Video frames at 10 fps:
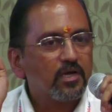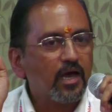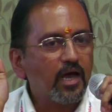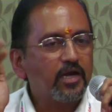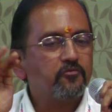
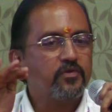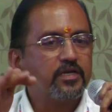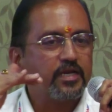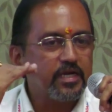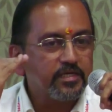And we
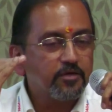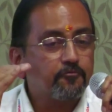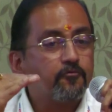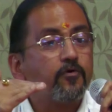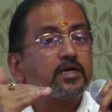need the
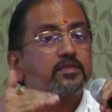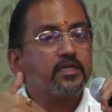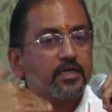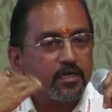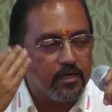
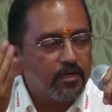further,